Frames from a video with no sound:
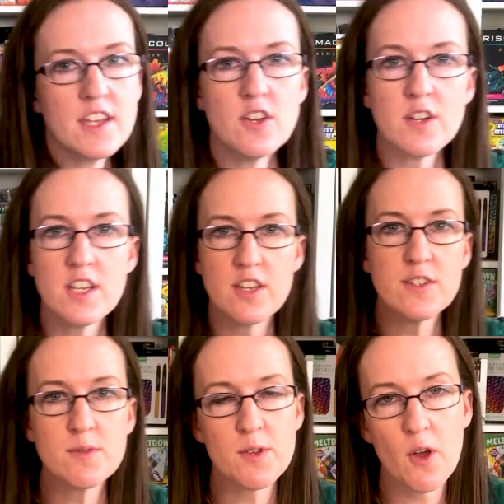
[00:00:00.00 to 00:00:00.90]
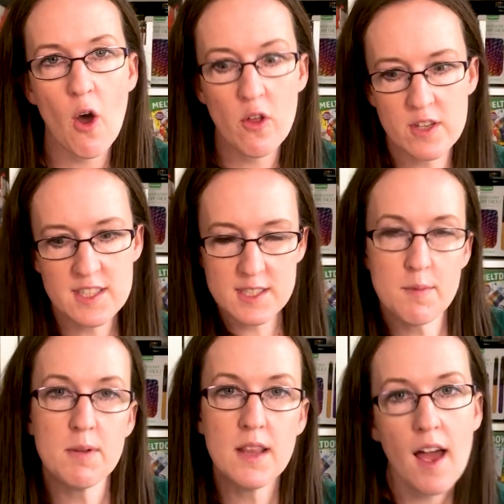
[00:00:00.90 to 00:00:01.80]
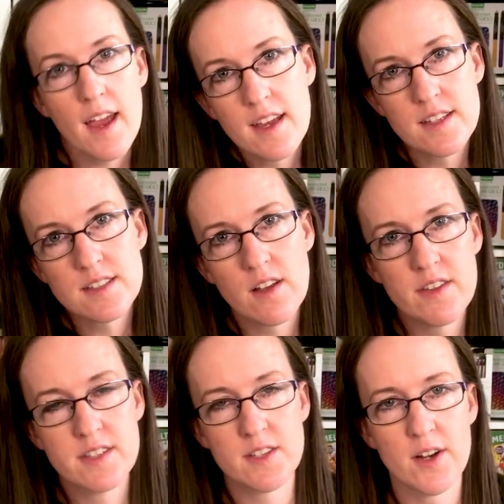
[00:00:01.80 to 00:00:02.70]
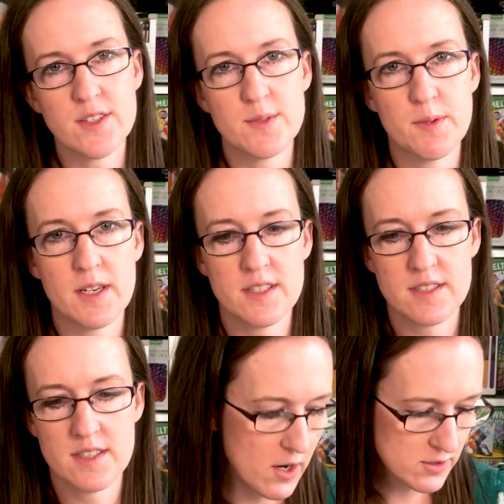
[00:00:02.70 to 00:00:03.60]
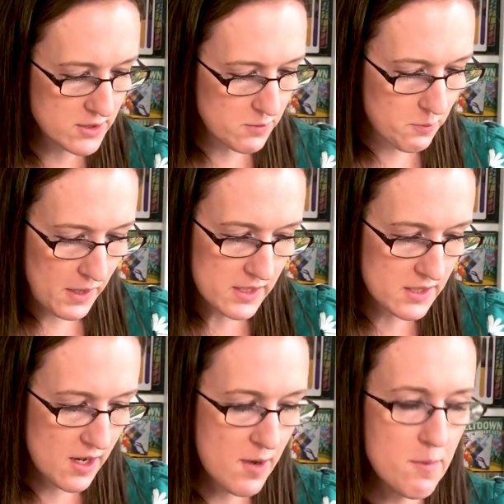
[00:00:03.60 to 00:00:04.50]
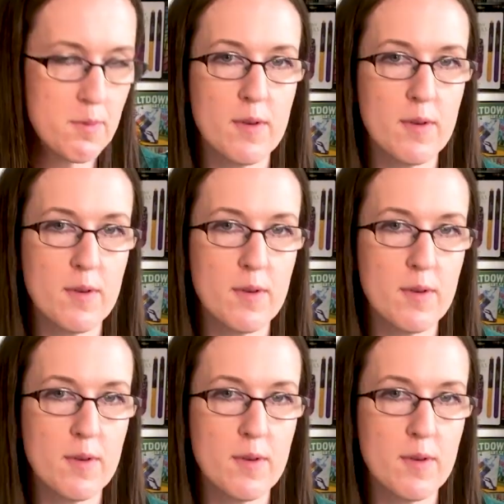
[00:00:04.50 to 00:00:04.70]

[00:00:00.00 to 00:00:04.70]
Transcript: that you can use with all these supplies, all these art supplies. I also picked up